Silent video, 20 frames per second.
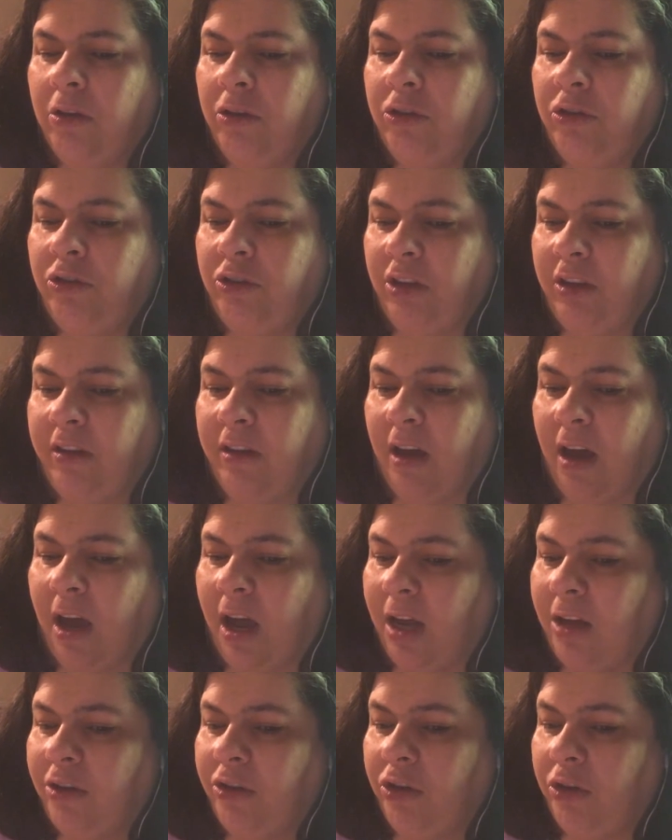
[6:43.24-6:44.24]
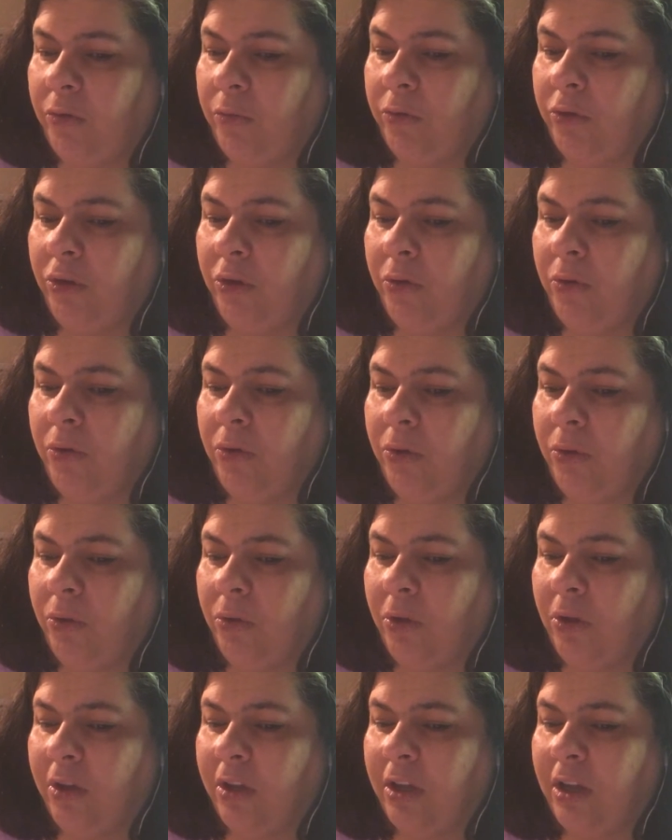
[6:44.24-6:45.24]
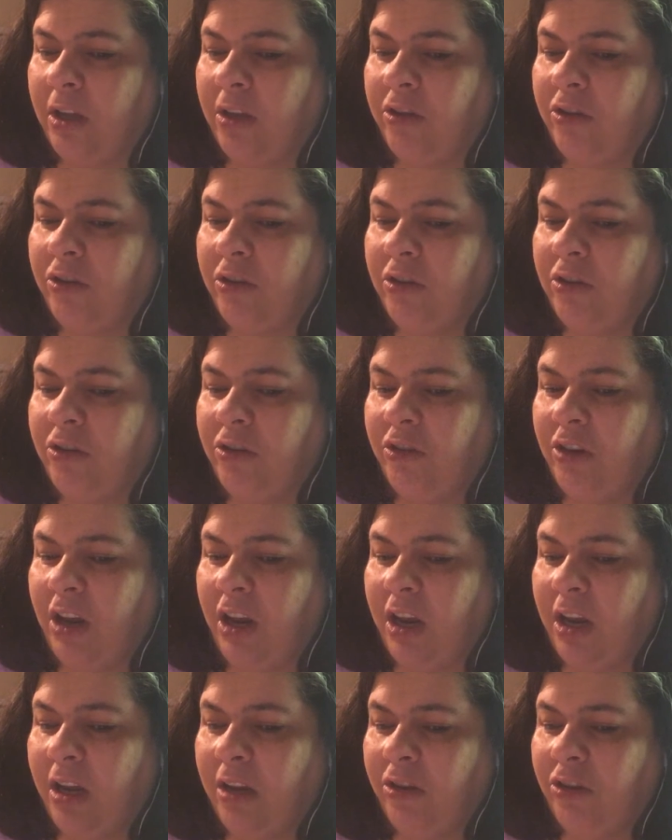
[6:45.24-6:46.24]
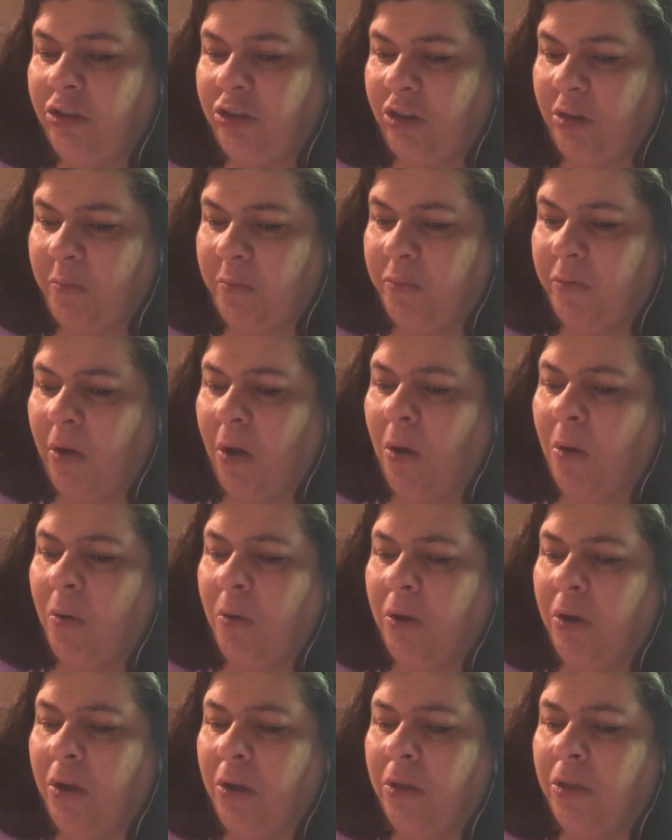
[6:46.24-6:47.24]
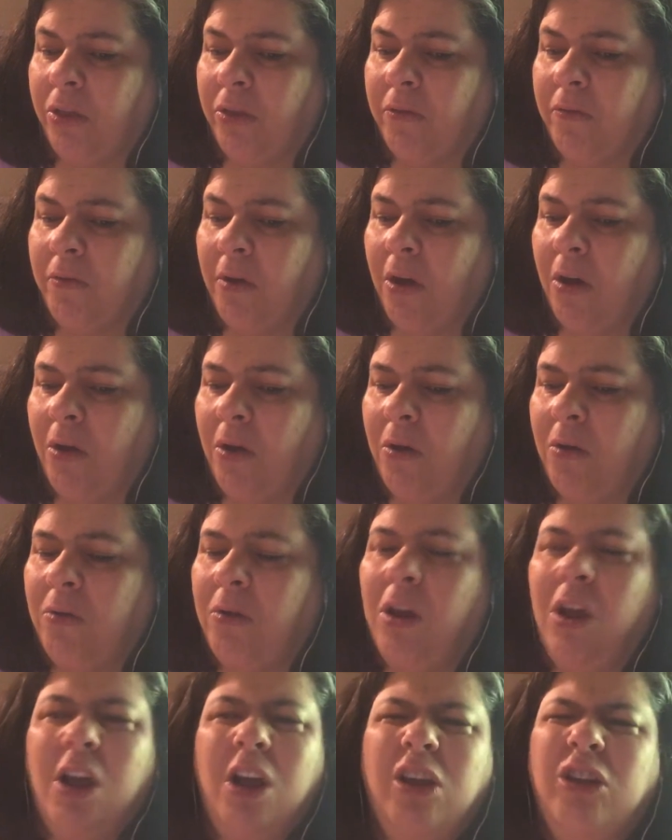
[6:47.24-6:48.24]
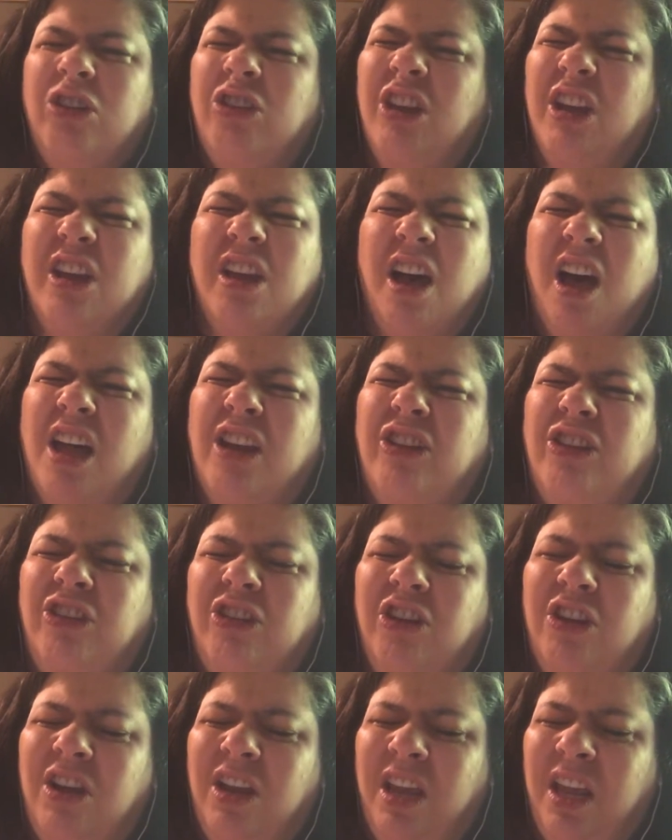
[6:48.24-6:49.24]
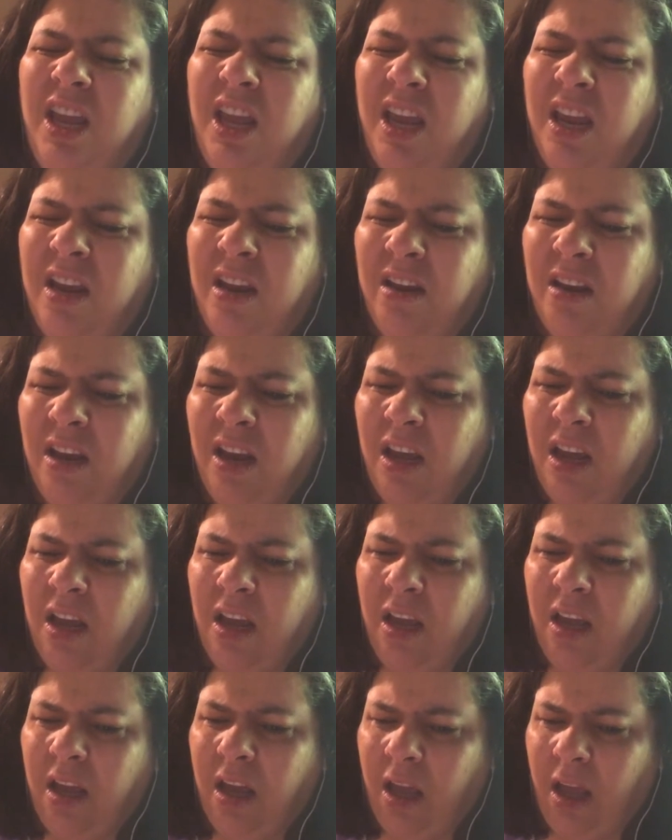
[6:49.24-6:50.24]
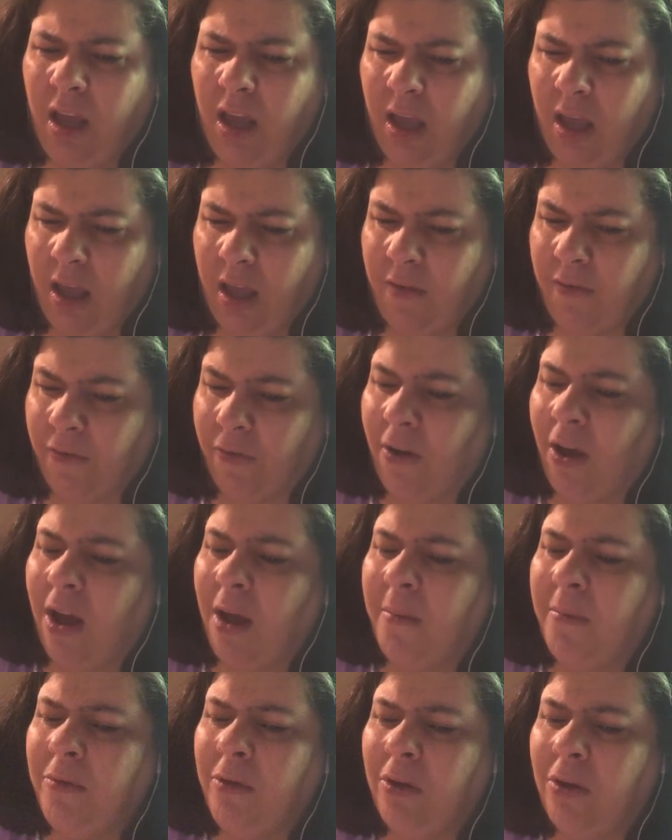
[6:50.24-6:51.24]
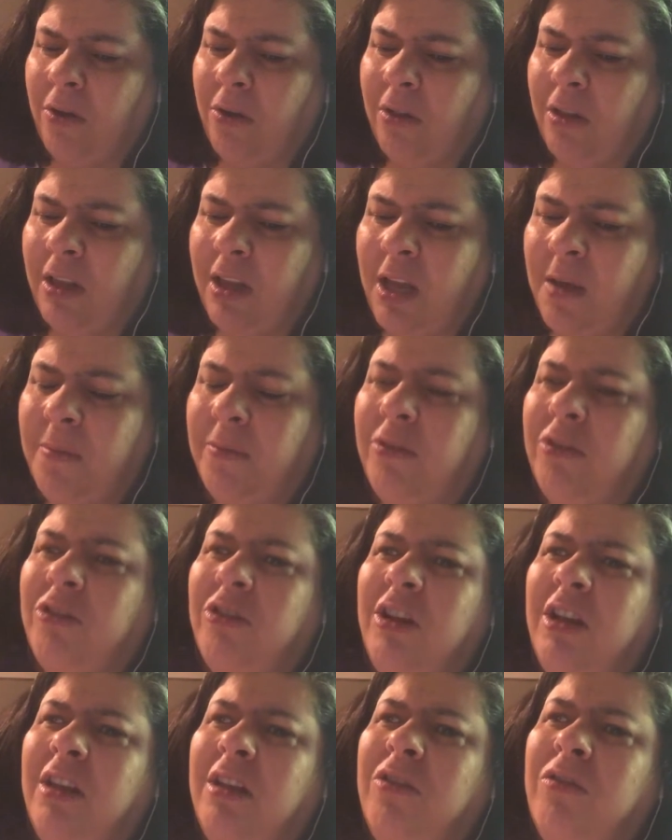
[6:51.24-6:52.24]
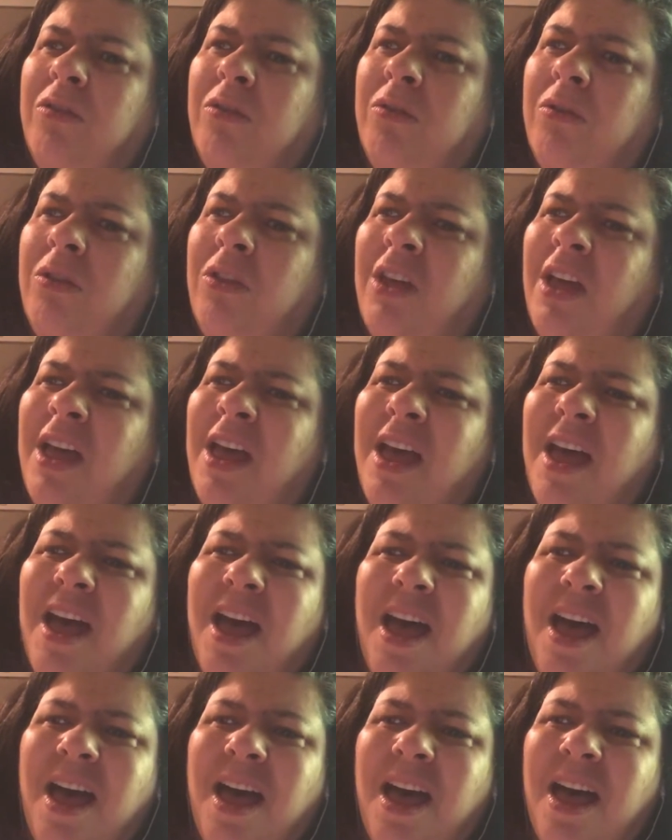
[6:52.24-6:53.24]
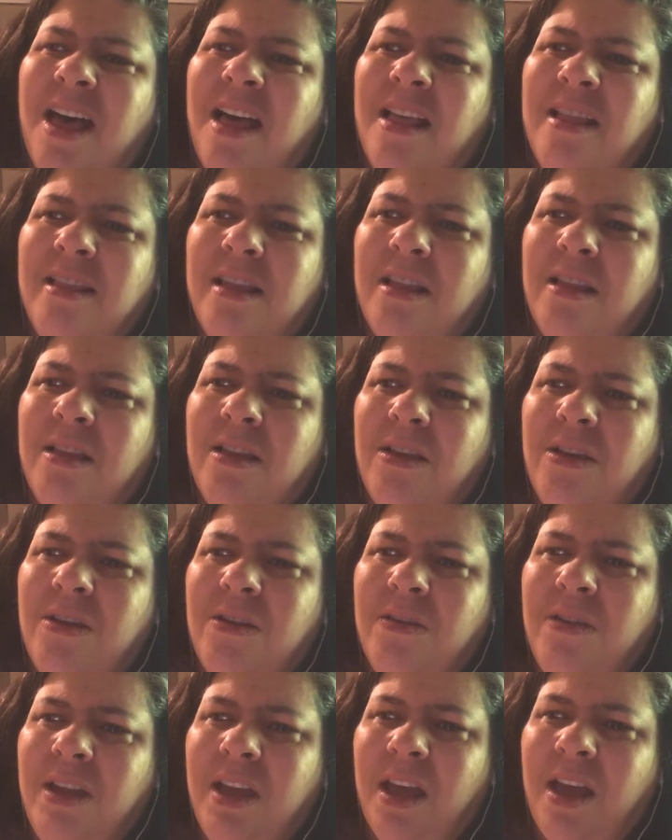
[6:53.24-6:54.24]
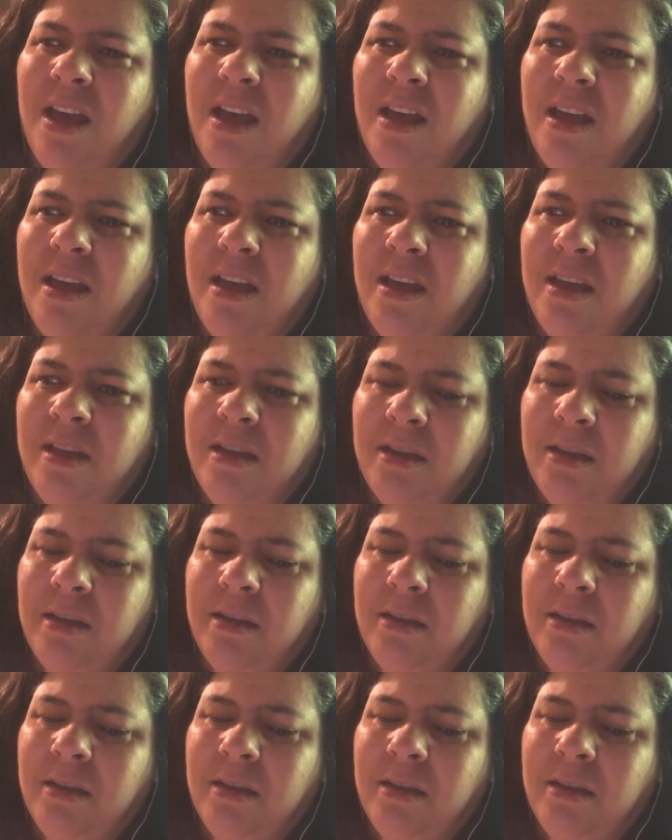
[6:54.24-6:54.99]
She tied you to the kitchen chair. She broke your throne. She cut your hair. And from your lips she drew the hallelujah.